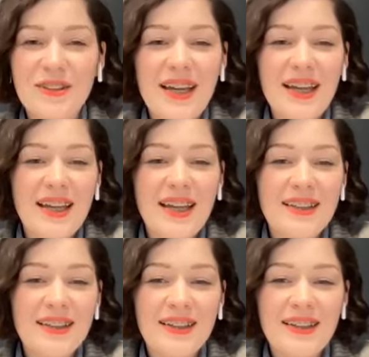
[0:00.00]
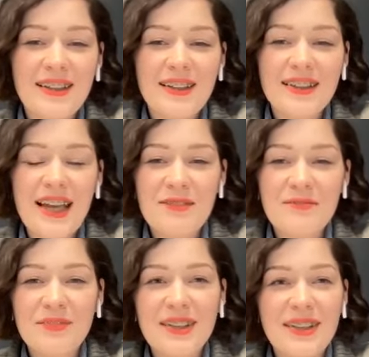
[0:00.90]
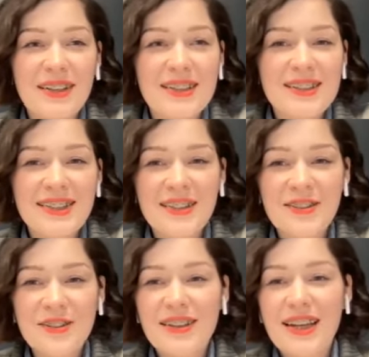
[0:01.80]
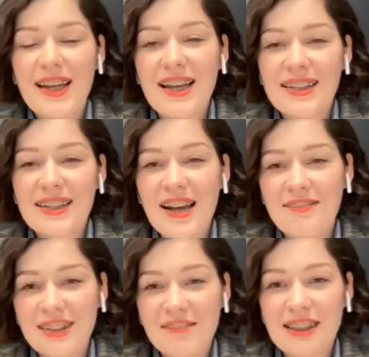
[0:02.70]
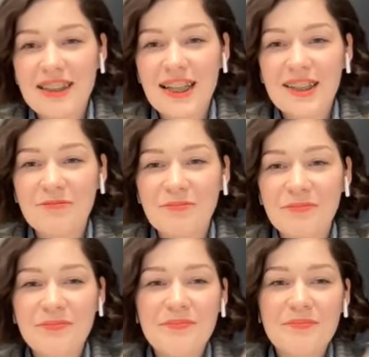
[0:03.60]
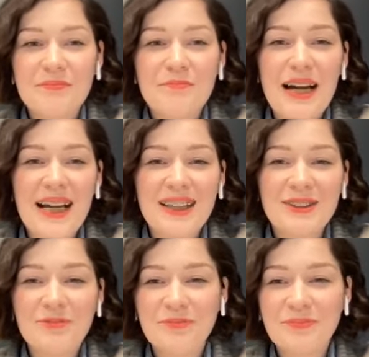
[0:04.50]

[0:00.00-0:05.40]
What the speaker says: you. And yeah, see you and have a lovely day. Bye.